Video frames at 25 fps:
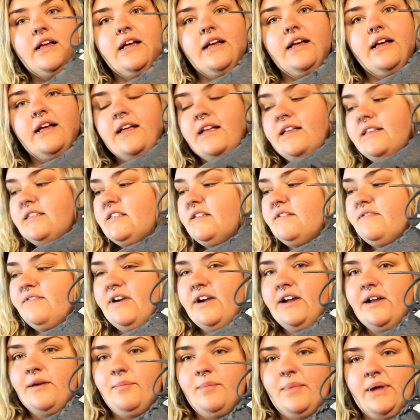It's a very
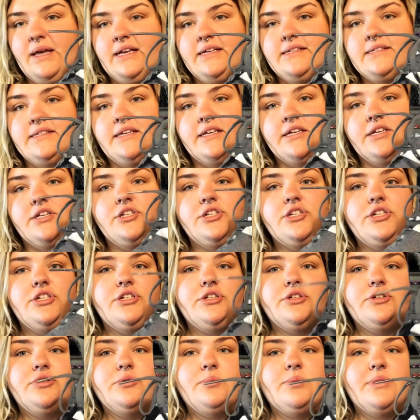basic shoe,
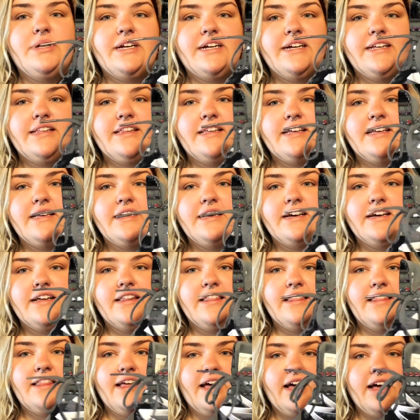but I think
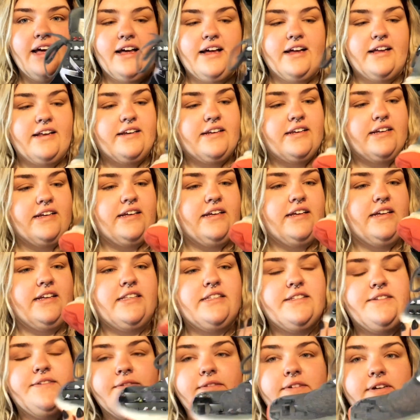that it's
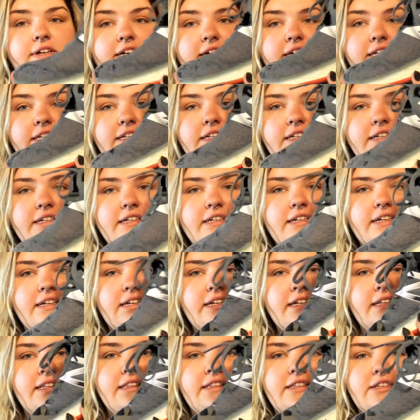fun.
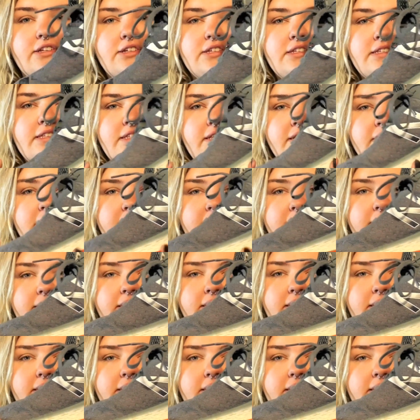Just this